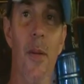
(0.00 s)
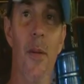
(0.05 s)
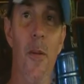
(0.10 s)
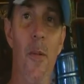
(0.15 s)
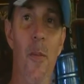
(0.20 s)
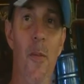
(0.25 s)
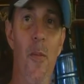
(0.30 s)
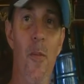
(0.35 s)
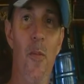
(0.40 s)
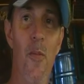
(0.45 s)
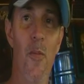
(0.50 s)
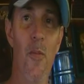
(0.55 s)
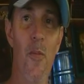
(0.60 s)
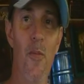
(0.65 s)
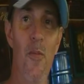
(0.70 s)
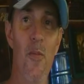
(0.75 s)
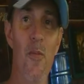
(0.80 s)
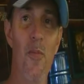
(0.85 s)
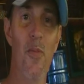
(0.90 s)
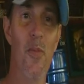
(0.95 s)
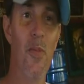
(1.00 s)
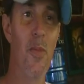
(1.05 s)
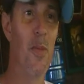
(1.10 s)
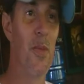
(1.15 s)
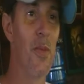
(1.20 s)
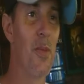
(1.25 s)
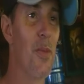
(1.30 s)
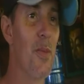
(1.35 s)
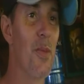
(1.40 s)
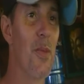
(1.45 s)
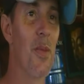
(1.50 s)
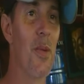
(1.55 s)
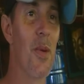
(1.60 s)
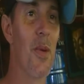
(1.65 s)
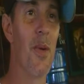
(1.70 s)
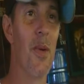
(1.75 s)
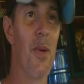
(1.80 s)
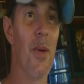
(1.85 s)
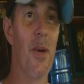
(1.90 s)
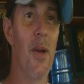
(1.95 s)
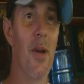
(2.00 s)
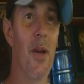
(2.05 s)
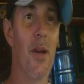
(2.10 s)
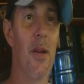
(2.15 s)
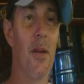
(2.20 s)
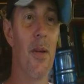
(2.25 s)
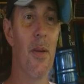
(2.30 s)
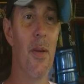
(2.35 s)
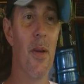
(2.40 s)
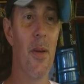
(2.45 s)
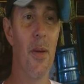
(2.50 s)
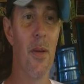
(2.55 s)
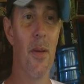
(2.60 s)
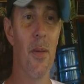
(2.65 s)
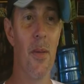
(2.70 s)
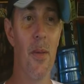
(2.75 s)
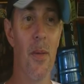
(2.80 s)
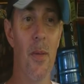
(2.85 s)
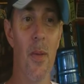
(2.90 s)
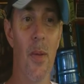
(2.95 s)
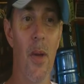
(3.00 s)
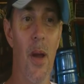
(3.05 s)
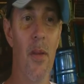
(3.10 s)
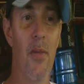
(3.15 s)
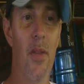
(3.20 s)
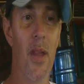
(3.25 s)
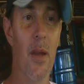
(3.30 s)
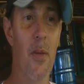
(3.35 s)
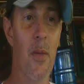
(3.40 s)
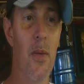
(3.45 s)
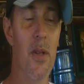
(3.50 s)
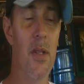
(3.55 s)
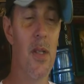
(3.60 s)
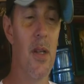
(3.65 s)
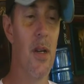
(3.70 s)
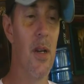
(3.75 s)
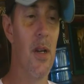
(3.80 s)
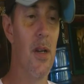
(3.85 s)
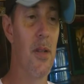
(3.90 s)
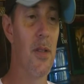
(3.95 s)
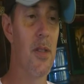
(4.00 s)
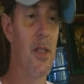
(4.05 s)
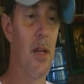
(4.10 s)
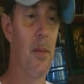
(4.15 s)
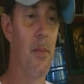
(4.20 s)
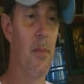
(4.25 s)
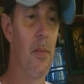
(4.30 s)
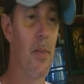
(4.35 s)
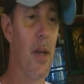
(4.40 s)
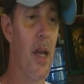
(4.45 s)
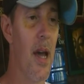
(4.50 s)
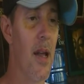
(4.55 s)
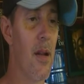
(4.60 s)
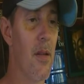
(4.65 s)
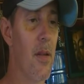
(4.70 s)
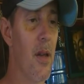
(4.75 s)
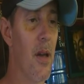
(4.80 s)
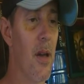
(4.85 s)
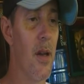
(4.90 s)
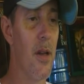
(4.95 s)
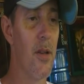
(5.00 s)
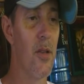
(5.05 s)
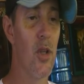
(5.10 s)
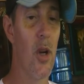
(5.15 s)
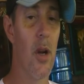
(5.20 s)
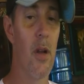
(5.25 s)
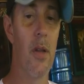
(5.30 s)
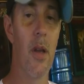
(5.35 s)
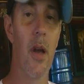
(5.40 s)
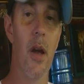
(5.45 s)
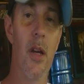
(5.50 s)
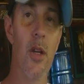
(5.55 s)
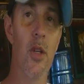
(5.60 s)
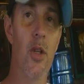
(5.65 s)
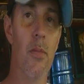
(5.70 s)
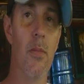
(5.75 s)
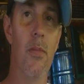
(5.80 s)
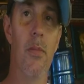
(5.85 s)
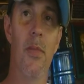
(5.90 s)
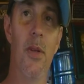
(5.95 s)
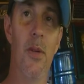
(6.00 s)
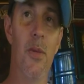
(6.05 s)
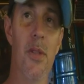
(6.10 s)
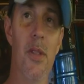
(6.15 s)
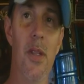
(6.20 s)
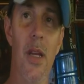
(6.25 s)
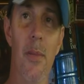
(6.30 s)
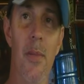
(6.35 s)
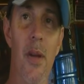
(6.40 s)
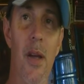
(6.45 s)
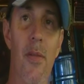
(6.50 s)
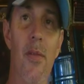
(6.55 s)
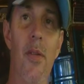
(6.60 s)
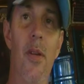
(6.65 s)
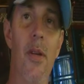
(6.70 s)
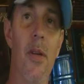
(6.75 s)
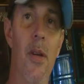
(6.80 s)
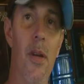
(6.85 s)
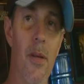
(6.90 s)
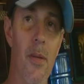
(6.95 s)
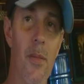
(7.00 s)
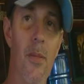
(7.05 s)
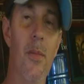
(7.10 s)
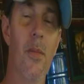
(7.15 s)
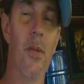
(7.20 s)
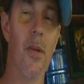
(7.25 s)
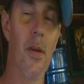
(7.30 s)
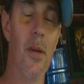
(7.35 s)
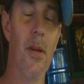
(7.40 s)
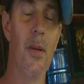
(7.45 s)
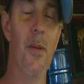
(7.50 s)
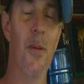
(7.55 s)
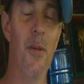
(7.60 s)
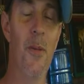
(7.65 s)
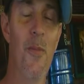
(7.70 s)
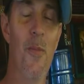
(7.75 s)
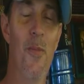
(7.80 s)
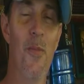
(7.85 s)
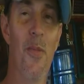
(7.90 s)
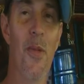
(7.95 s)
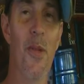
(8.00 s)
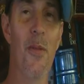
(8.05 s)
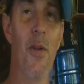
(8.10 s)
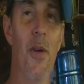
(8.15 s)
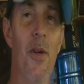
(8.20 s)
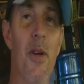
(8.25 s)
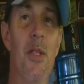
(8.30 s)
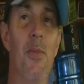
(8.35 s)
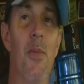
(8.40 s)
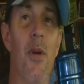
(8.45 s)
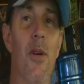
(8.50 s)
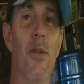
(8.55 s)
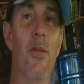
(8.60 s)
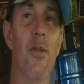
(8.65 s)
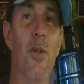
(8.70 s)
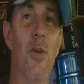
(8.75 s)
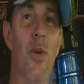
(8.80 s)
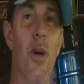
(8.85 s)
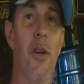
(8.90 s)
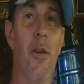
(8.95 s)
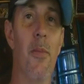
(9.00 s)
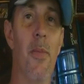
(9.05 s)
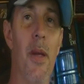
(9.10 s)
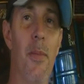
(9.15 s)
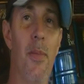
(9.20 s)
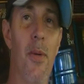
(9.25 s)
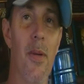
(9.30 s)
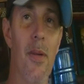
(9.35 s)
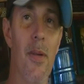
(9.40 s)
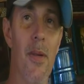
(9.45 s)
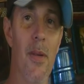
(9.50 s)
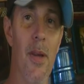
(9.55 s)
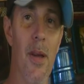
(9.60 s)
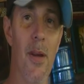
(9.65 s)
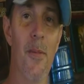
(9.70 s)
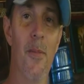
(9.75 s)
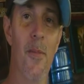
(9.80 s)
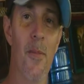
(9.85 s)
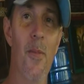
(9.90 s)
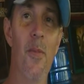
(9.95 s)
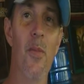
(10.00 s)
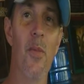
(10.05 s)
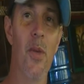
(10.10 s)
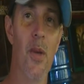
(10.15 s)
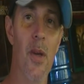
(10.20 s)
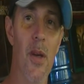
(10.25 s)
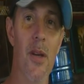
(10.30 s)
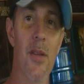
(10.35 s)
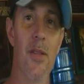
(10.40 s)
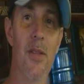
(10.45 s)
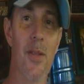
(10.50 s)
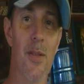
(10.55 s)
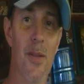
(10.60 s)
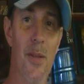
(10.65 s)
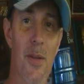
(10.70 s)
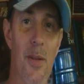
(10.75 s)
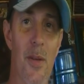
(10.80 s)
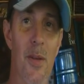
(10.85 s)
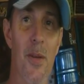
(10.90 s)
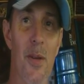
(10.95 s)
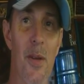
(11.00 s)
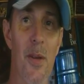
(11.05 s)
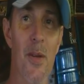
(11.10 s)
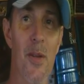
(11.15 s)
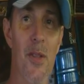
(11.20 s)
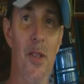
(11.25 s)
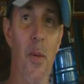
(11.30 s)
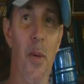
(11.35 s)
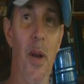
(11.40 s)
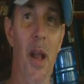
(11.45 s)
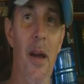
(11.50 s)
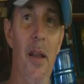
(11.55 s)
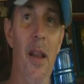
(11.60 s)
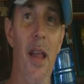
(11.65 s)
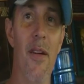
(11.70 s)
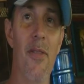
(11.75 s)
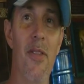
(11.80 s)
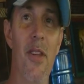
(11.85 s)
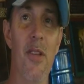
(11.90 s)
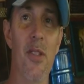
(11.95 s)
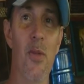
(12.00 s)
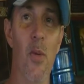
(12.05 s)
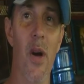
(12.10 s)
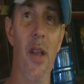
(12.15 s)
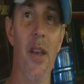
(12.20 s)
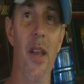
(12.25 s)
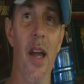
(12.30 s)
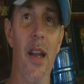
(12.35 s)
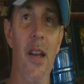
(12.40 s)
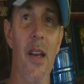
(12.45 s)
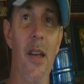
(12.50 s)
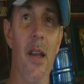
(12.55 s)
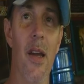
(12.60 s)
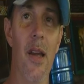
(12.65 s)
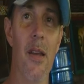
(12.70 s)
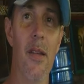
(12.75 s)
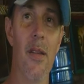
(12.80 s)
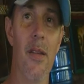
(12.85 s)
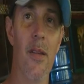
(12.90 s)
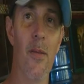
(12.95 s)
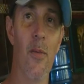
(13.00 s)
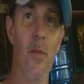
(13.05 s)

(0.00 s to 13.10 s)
Jewish, is it? Hashim or or or or, or, or Muslim? I think it was uh, some cattle guy, Charlie Hysham. Oh, I see. Okay, okay, okay. Very small. So only 200 people. people. Yeah. Wow, that's yes. that's. Is, uh, so, so yeah, you, went to school there? 99,